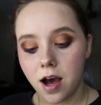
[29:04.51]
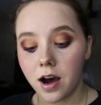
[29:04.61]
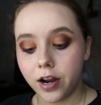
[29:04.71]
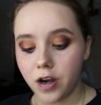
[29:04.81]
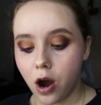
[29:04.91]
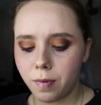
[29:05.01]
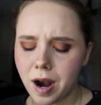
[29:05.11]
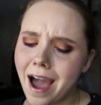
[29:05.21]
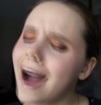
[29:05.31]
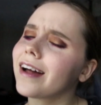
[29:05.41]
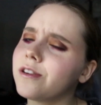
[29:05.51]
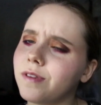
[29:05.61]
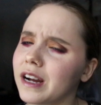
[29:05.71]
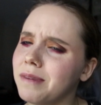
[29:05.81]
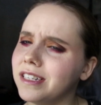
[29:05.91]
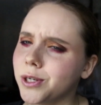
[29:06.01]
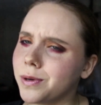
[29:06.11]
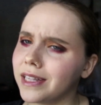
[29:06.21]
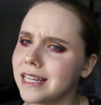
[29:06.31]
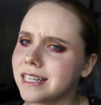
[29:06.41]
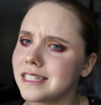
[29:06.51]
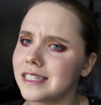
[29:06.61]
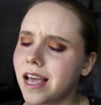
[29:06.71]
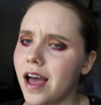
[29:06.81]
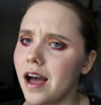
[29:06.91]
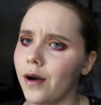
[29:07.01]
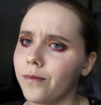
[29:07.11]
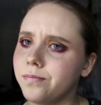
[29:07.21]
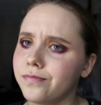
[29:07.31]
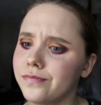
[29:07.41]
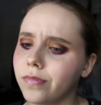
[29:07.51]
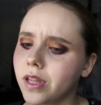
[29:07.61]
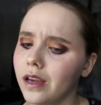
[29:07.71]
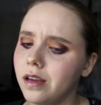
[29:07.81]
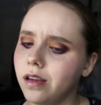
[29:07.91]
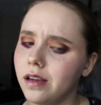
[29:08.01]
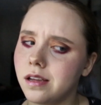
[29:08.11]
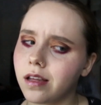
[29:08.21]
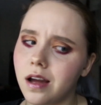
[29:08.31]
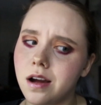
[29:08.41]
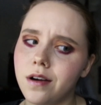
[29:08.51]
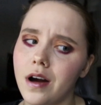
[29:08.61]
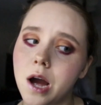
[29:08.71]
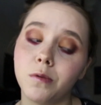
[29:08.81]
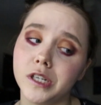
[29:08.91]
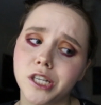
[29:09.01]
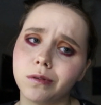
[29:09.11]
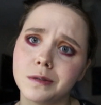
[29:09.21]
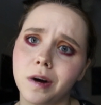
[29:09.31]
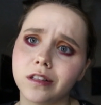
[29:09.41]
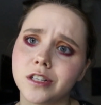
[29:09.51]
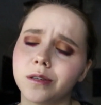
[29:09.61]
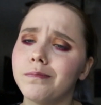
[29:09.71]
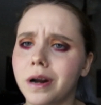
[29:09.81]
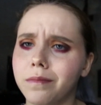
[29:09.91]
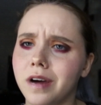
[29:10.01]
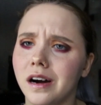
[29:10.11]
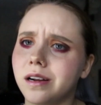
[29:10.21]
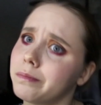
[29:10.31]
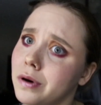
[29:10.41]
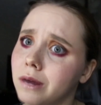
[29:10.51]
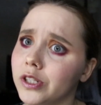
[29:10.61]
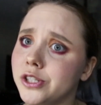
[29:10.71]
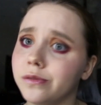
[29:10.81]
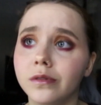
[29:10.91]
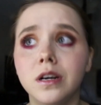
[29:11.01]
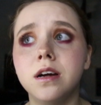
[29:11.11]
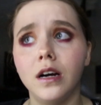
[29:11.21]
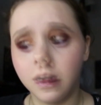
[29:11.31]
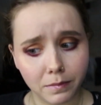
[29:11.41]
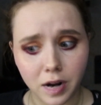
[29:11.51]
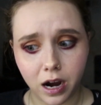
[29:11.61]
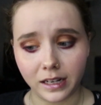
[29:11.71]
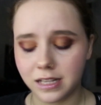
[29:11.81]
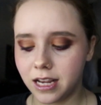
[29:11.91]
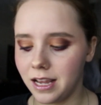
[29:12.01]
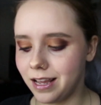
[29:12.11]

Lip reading: No, but I highly recommend doing this. I wish I was sponsored, but I'm not. I promise you, I'm not.